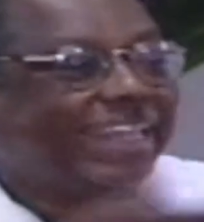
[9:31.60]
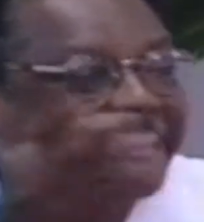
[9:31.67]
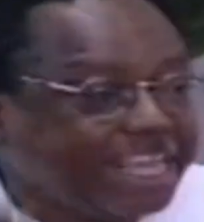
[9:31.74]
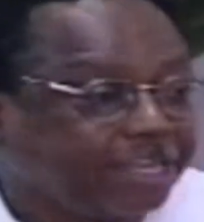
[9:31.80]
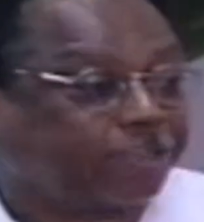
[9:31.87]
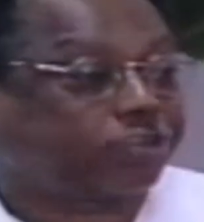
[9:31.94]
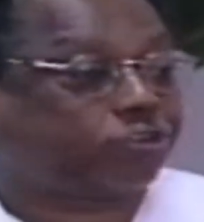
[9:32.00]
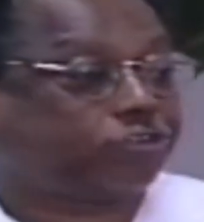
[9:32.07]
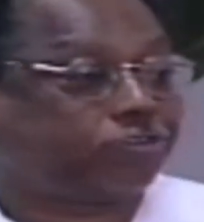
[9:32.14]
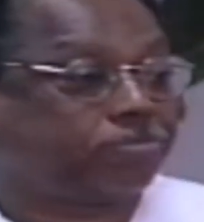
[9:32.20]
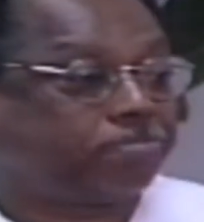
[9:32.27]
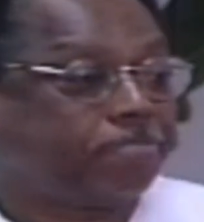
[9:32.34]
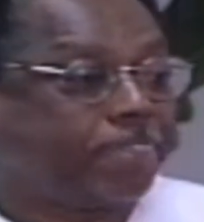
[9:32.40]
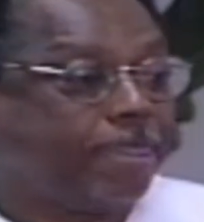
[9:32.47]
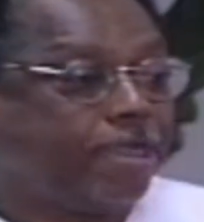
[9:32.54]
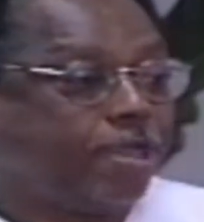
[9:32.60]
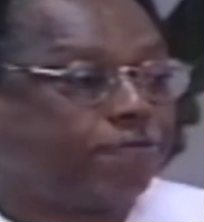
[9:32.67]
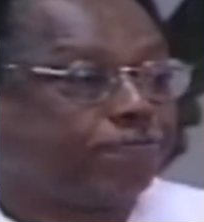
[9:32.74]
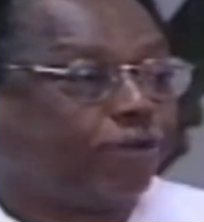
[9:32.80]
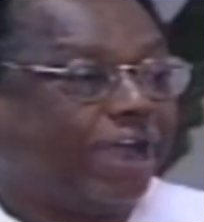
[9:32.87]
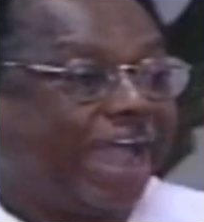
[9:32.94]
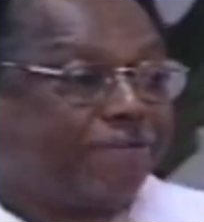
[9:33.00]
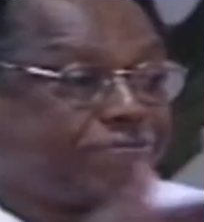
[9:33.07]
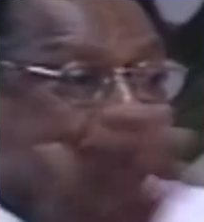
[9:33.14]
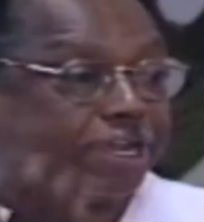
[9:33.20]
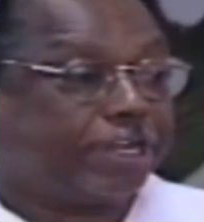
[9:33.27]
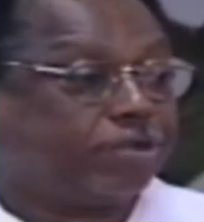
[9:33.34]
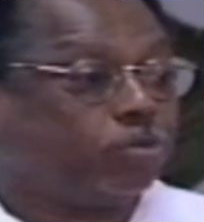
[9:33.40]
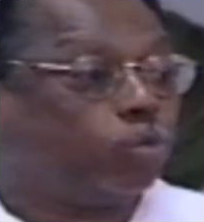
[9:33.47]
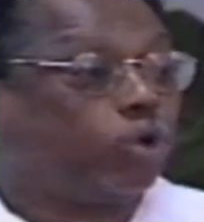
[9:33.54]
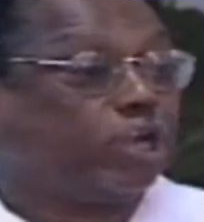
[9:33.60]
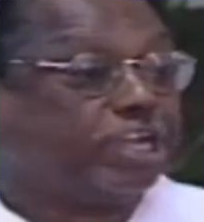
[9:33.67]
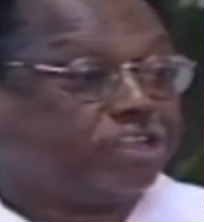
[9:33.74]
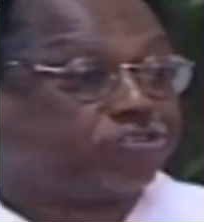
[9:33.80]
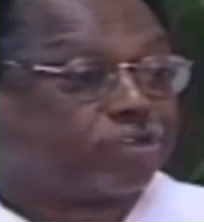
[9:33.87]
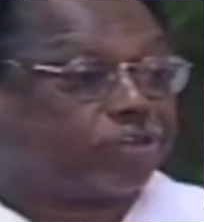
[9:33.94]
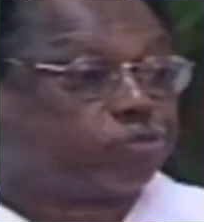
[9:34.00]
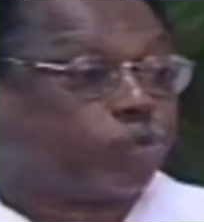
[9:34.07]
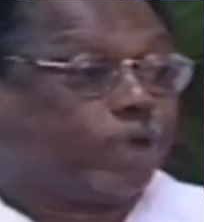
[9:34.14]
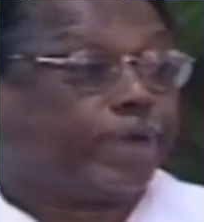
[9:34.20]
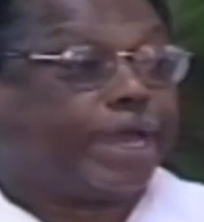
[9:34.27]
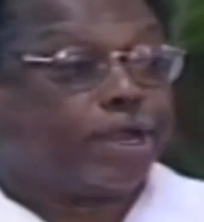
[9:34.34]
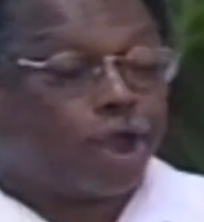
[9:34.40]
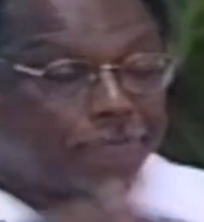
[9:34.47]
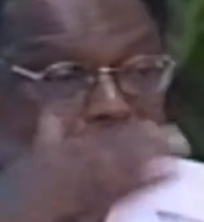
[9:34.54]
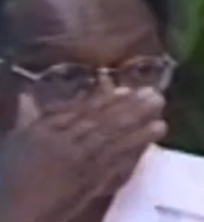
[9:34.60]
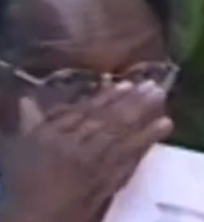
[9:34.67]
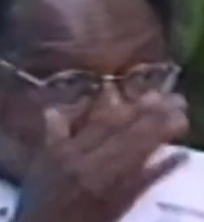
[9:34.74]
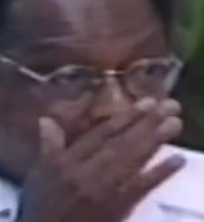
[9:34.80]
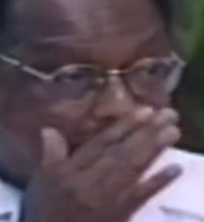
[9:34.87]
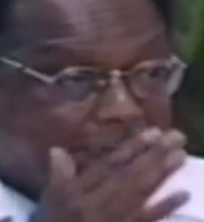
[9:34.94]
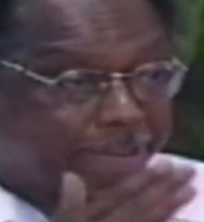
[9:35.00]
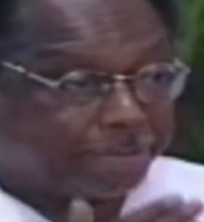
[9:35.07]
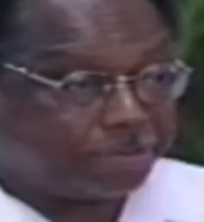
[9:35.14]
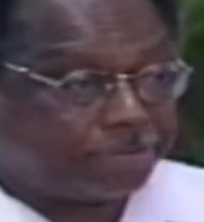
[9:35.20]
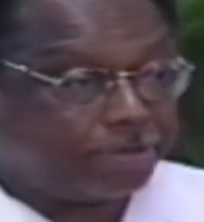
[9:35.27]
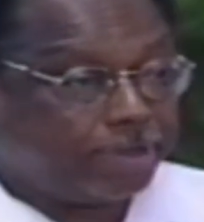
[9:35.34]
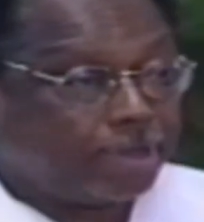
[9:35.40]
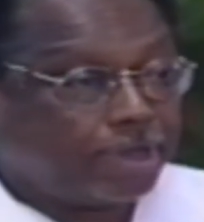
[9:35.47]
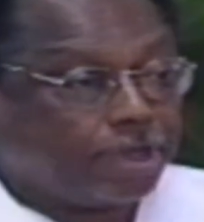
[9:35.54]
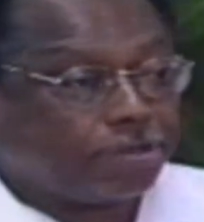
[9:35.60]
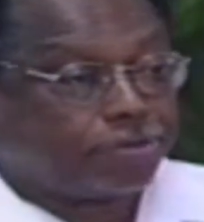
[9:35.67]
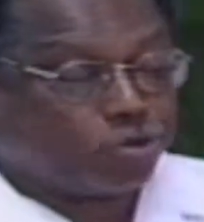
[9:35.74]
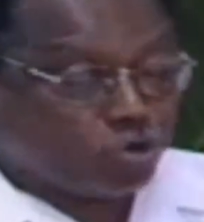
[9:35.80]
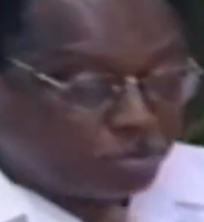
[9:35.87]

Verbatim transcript: links for African world interest world. And on the other hand, the